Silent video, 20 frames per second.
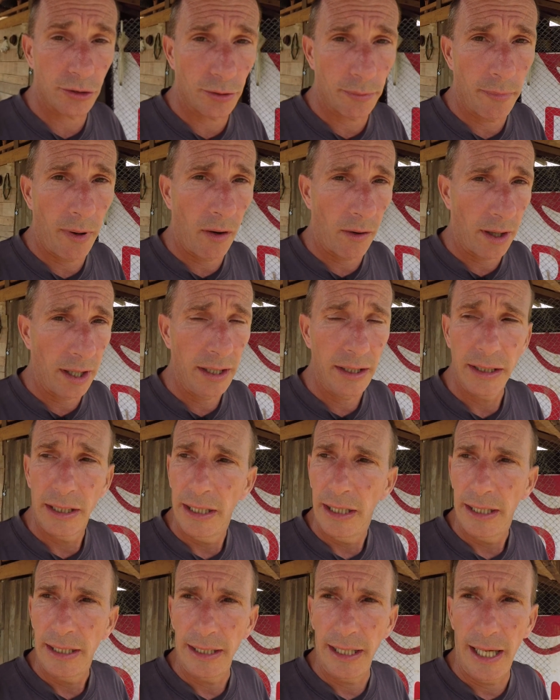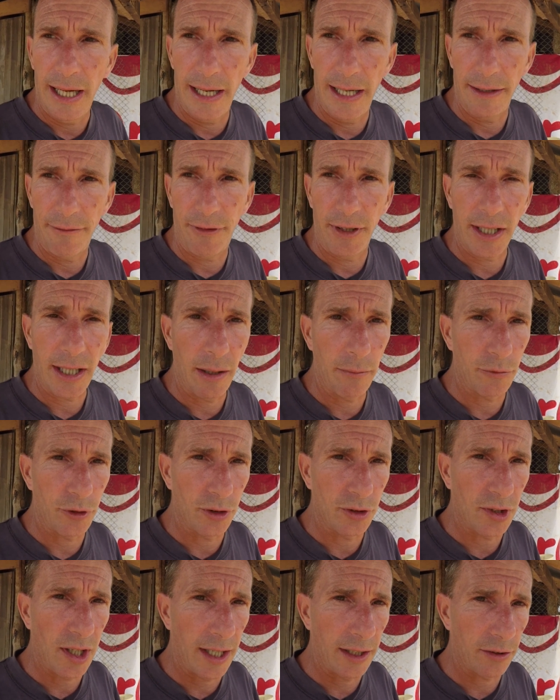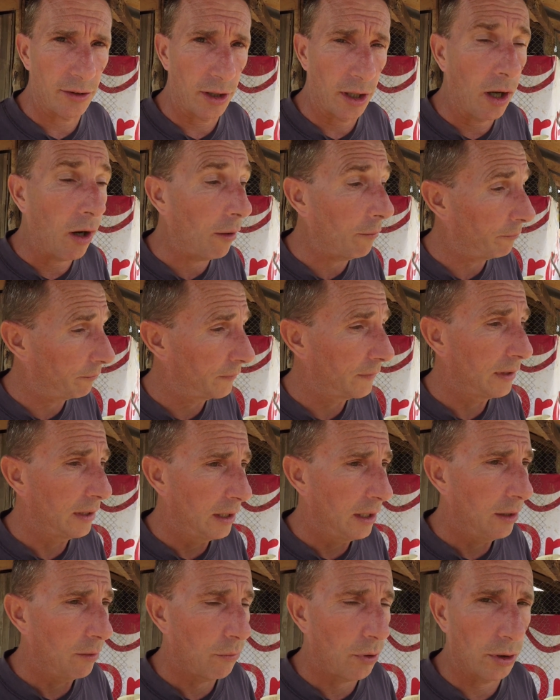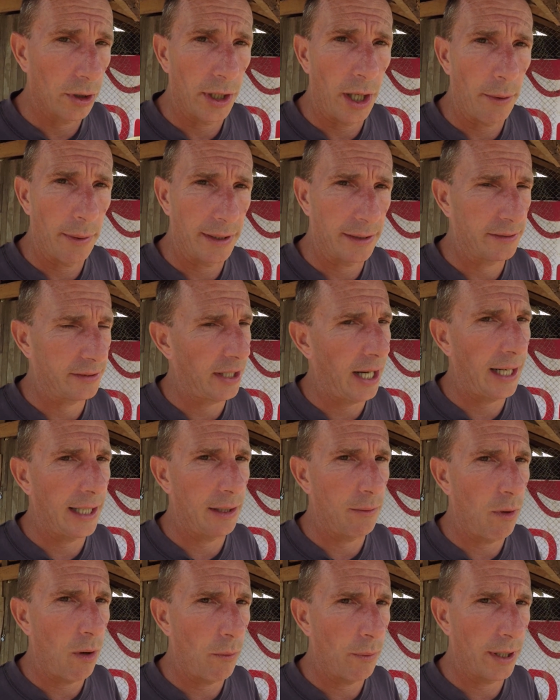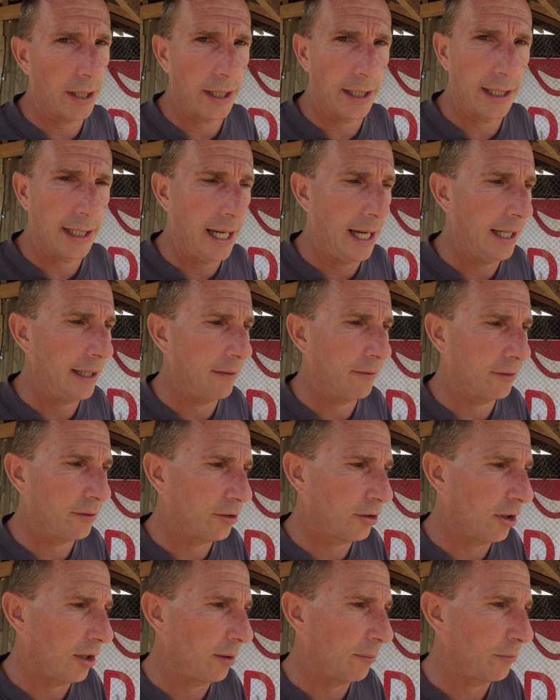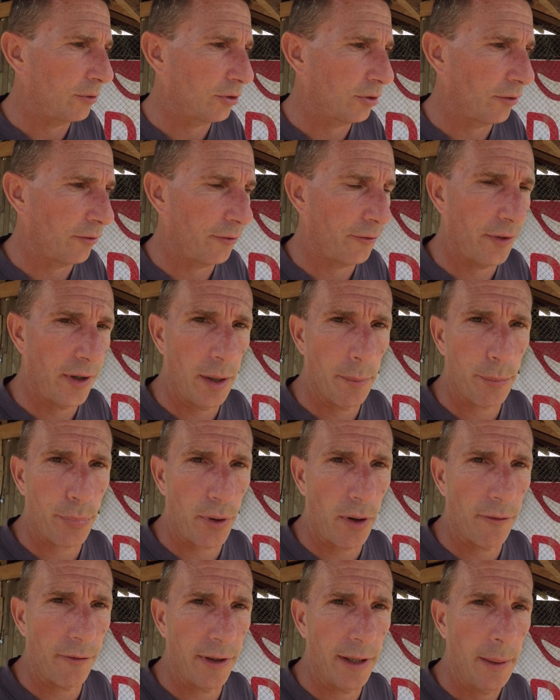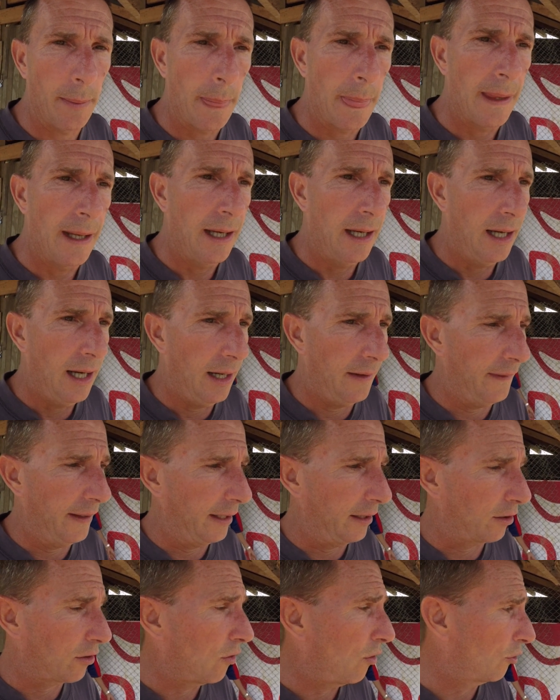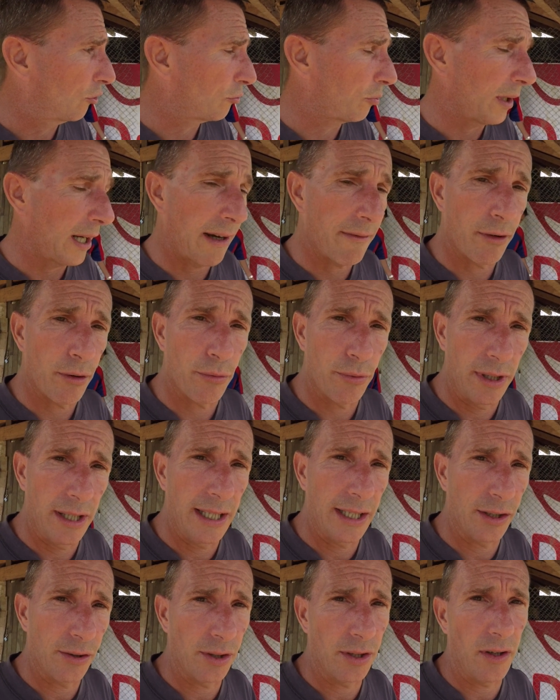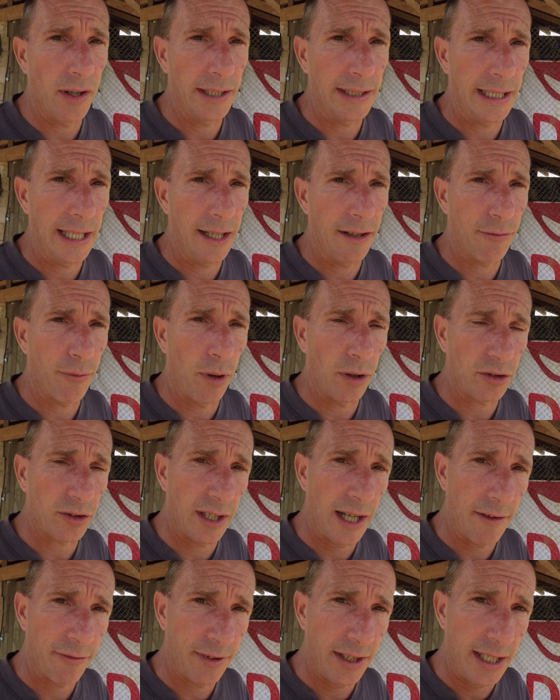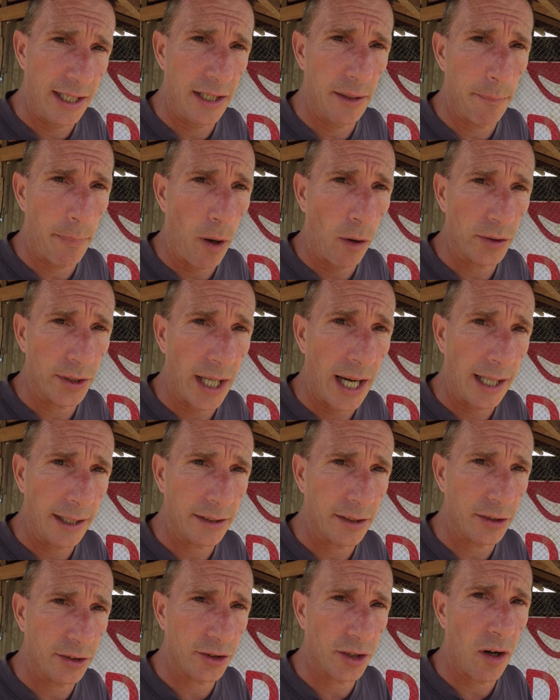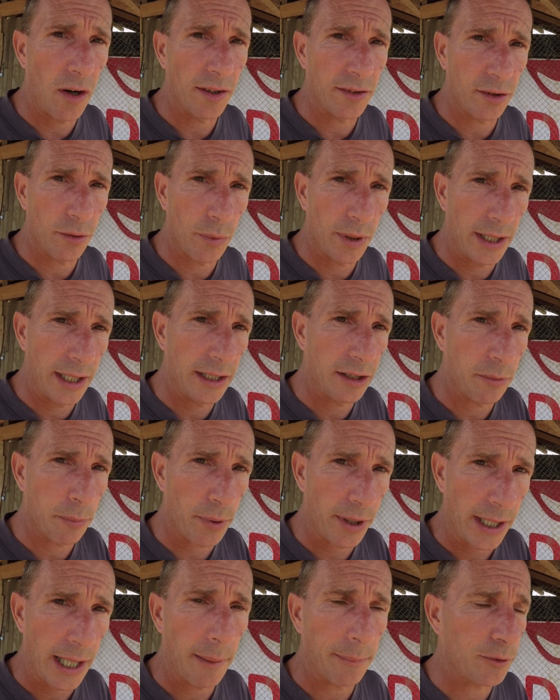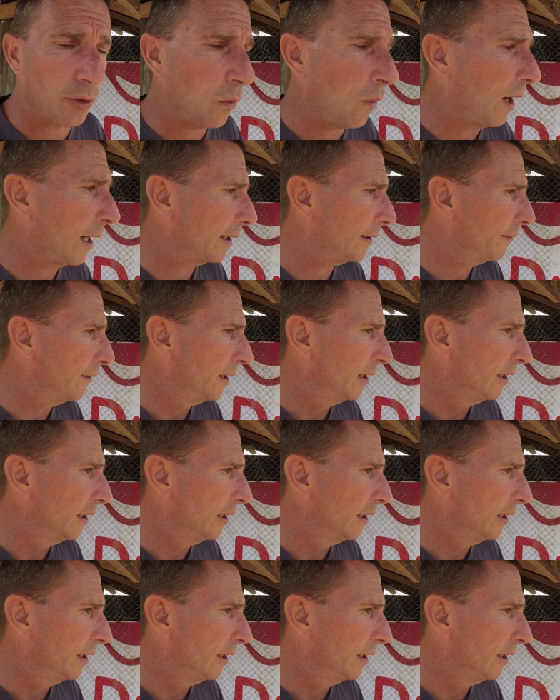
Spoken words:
tomorrow, yeah, if he comes and takes a lot, we'll know exactly what we're going to get in terms of profit. And then of course we'll have a really good idea of what's left in the pond undersized that we need to bring up to weight.